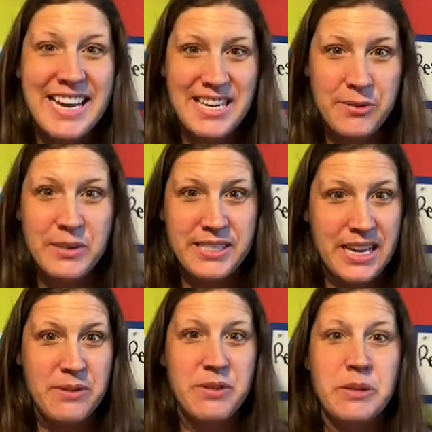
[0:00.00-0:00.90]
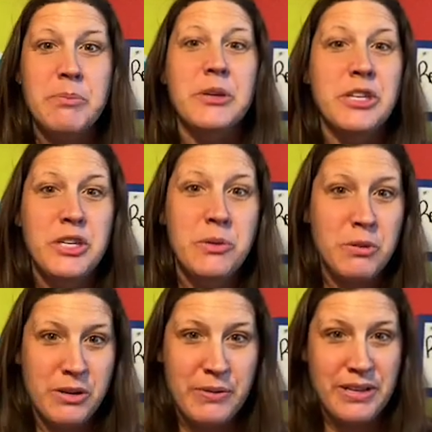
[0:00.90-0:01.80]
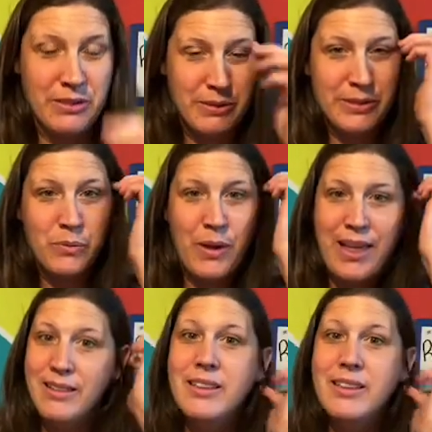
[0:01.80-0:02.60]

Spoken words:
you are done with the book you were going through as well.